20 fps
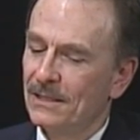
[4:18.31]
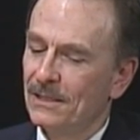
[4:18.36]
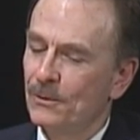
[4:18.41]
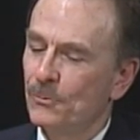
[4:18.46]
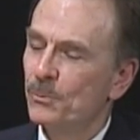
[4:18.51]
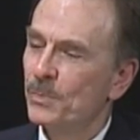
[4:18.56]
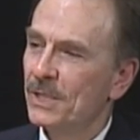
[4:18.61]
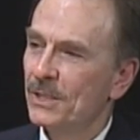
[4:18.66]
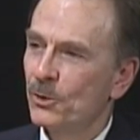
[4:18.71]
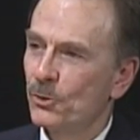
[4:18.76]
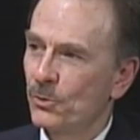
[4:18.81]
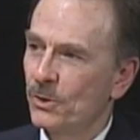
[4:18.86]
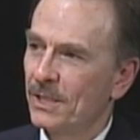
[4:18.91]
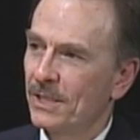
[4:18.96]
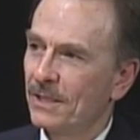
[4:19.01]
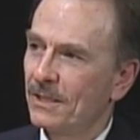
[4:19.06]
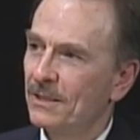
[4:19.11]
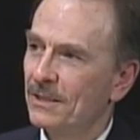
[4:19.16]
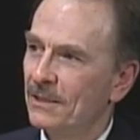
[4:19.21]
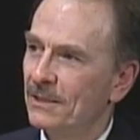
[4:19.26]
you've been
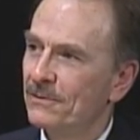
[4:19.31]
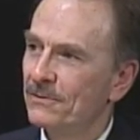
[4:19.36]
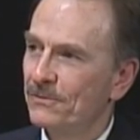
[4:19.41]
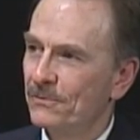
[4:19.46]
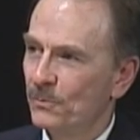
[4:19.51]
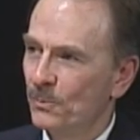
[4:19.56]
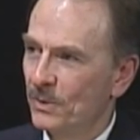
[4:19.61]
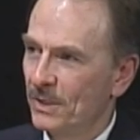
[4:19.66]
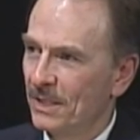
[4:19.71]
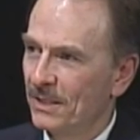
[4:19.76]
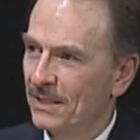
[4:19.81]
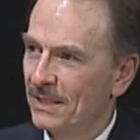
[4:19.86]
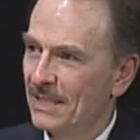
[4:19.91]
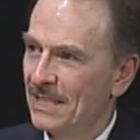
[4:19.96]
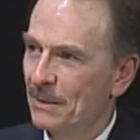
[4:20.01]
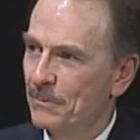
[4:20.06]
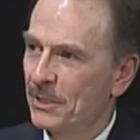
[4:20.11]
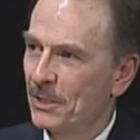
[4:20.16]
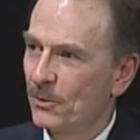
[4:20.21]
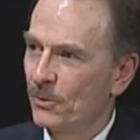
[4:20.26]
critical of one of the
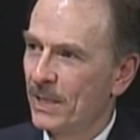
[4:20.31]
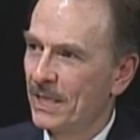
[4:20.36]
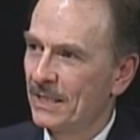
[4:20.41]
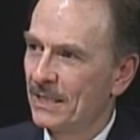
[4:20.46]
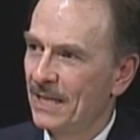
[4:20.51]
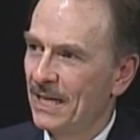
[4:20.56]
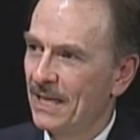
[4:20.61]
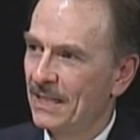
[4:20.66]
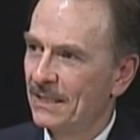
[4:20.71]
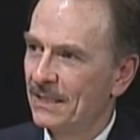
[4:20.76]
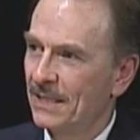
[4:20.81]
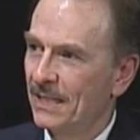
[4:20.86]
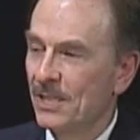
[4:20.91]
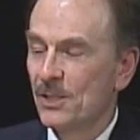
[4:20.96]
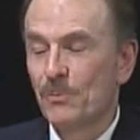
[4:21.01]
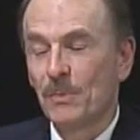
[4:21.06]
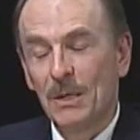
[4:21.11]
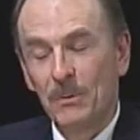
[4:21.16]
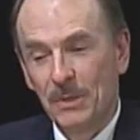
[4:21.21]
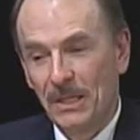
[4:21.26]
Democrat
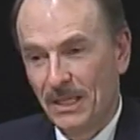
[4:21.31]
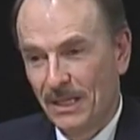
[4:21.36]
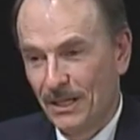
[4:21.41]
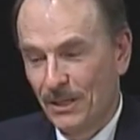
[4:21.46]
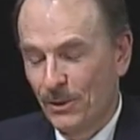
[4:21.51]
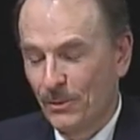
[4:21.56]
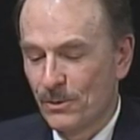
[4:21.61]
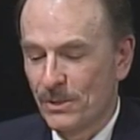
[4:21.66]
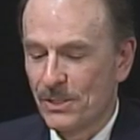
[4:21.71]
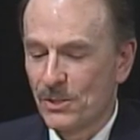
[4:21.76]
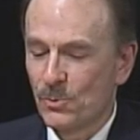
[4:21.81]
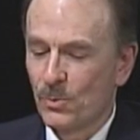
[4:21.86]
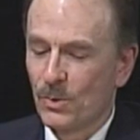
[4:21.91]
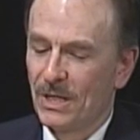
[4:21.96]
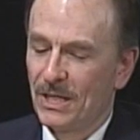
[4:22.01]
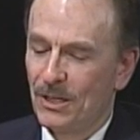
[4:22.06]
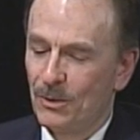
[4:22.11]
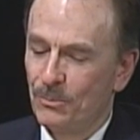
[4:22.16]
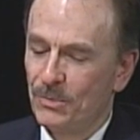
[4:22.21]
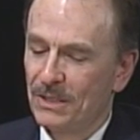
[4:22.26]
candidates, maybe the others as
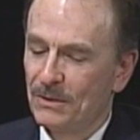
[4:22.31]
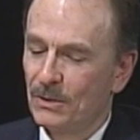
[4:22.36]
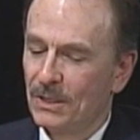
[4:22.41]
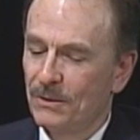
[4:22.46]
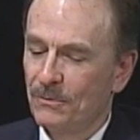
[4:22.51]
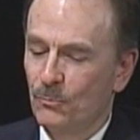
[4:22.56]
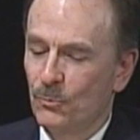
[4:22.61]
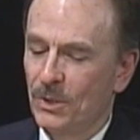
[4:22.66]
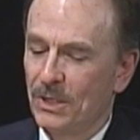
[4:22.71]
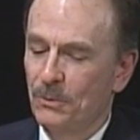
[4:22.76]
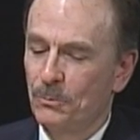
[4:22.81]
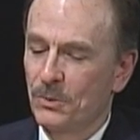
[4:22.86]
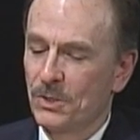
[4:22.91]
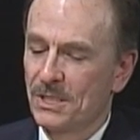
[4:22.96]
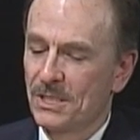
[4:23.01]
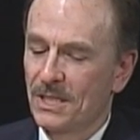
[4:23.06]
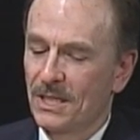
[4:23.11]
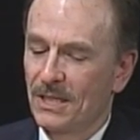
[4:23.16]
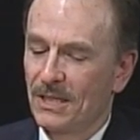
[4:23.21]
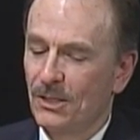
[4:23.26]
well, but one in
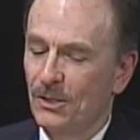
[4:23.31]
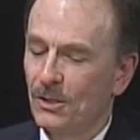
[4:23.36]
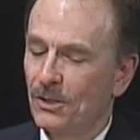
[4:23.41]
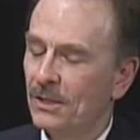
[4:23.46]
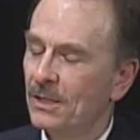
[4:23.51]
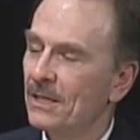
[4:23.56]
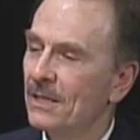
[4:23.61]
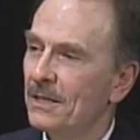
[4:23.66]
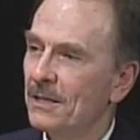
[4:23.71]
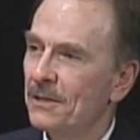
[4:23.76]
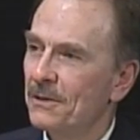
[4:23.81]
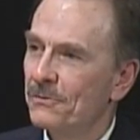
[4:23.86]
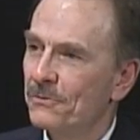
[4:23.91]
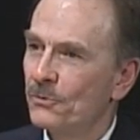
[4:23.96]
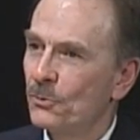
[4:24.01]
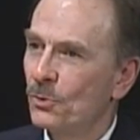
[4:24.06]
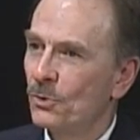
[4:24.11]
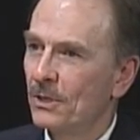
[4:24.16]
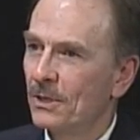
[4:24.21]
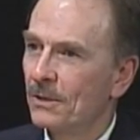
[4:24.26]
particular,
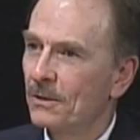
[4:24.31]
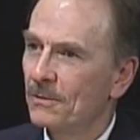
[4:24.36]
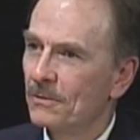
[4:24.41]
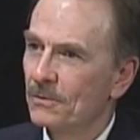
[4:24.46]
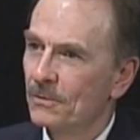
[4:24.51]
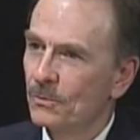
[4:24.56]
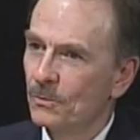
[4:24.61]
for,